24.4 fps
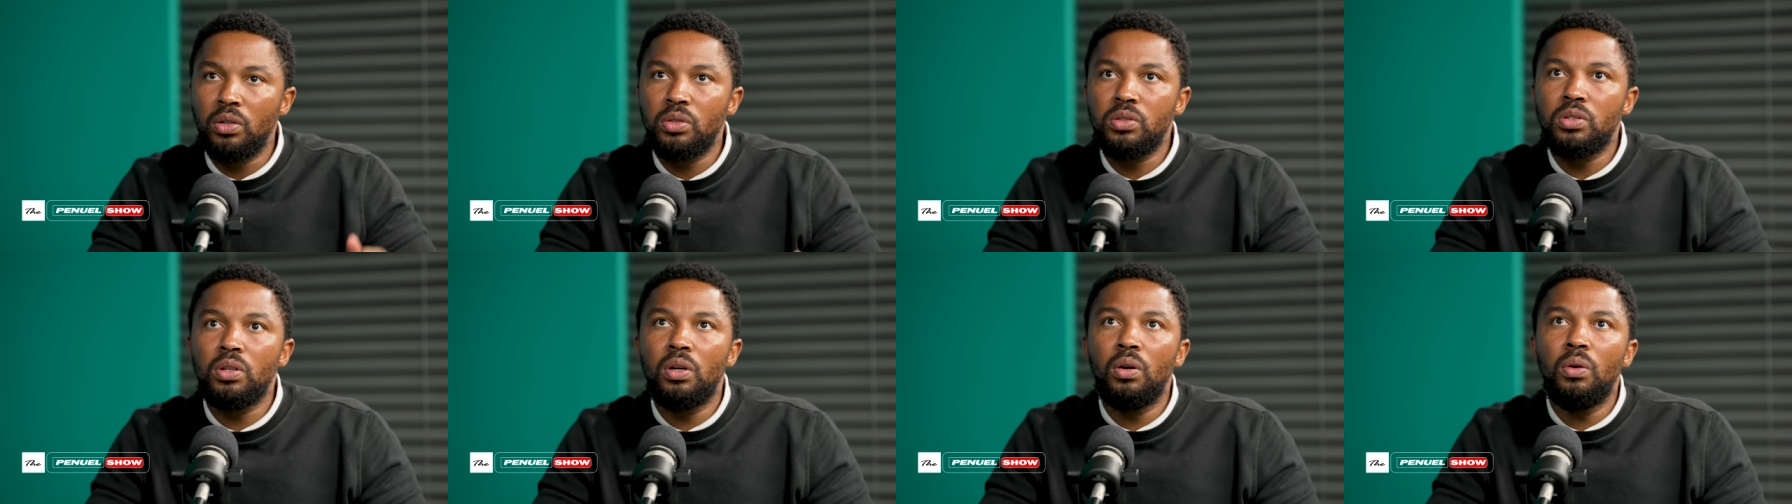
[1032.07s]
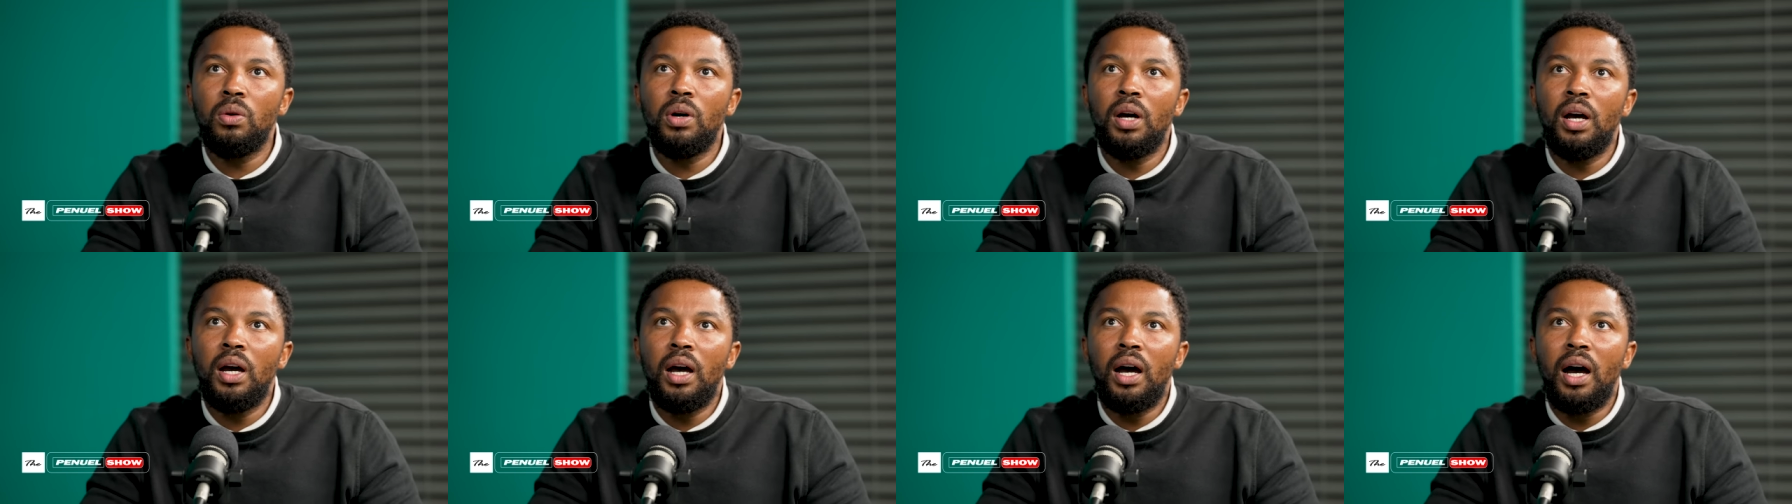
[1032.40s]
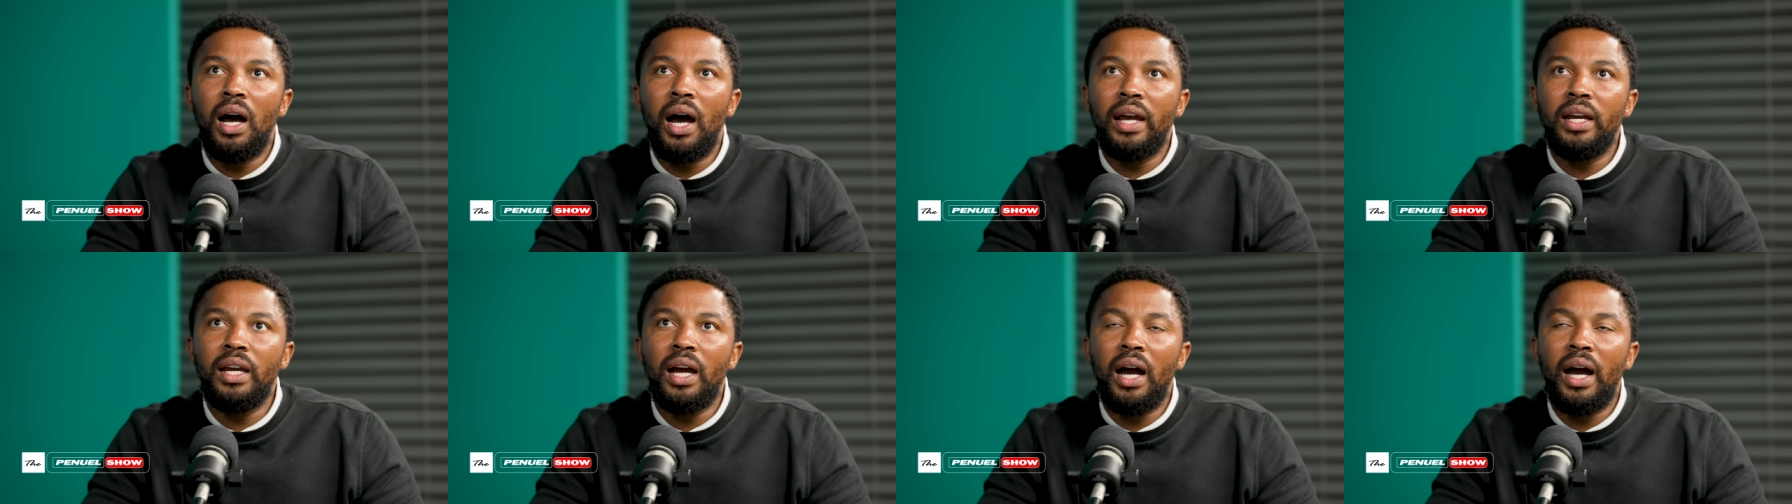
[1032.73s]
So
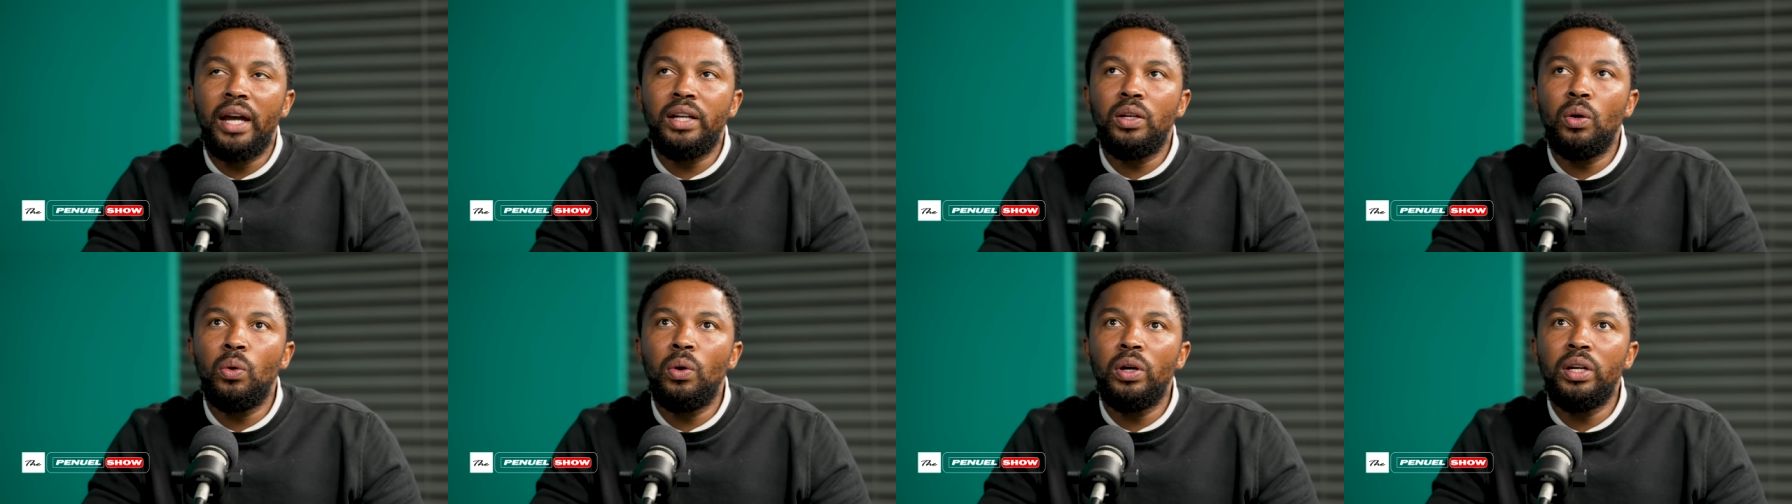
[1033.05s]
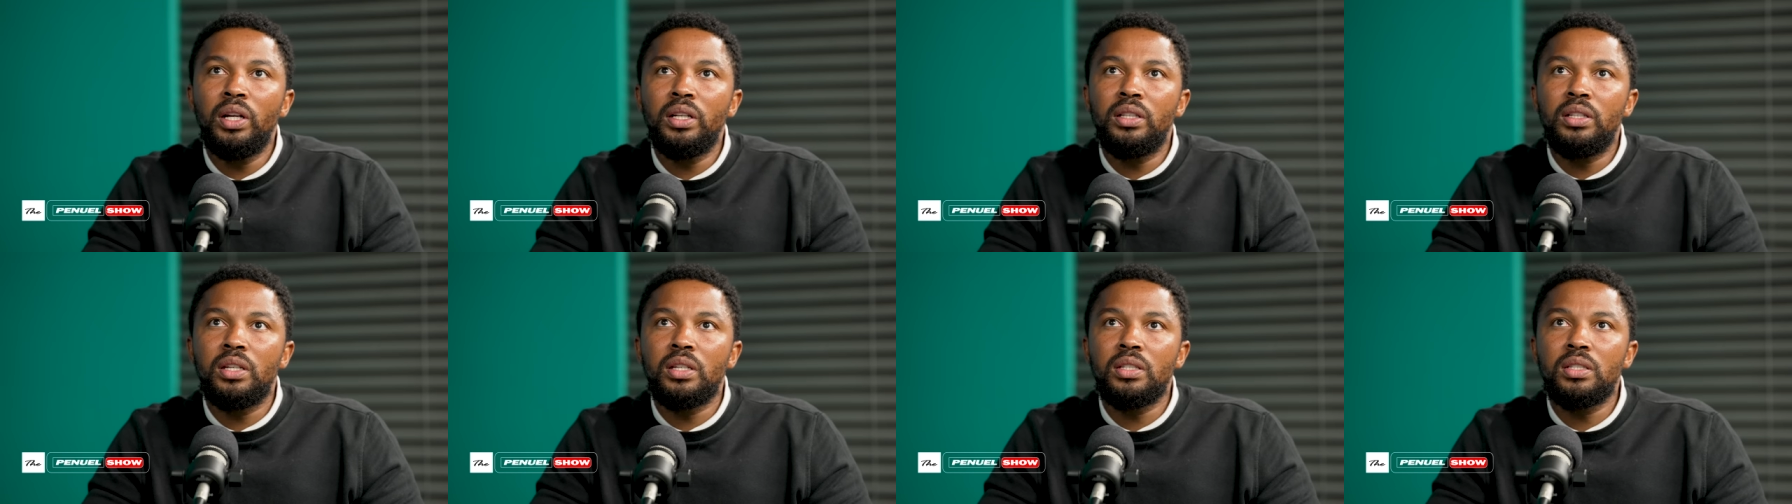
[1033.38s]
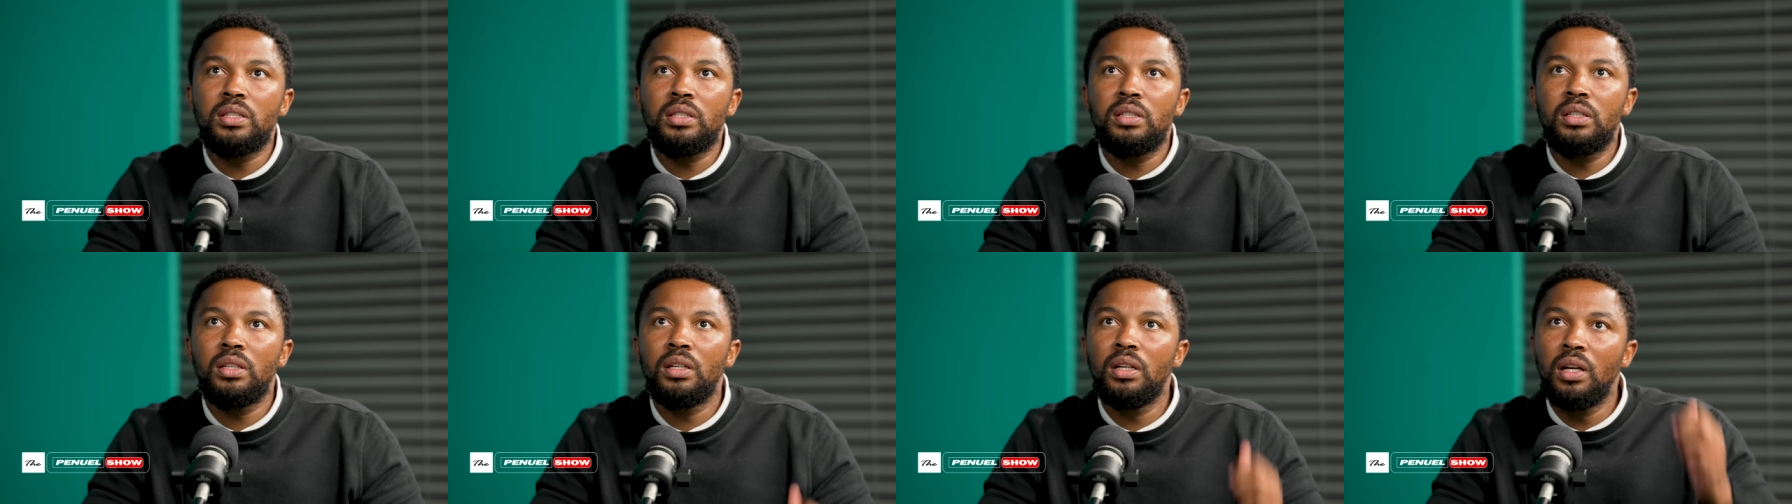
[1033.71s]
I don't want to
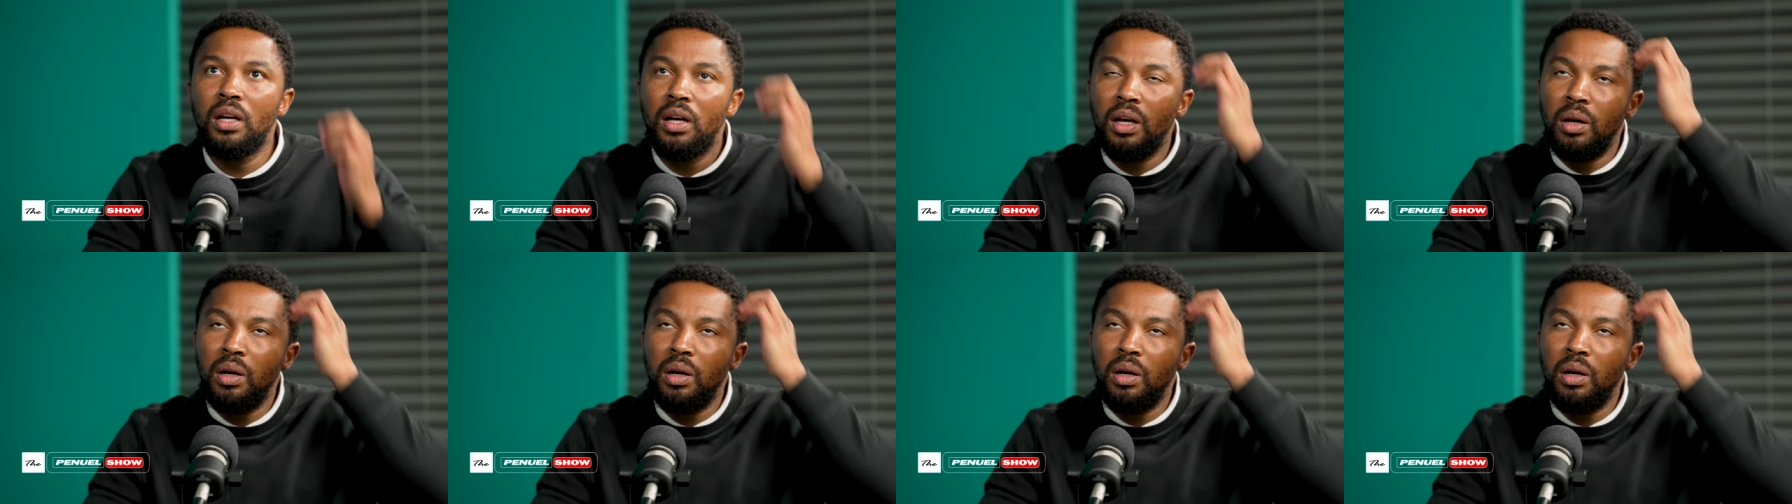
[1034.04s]
just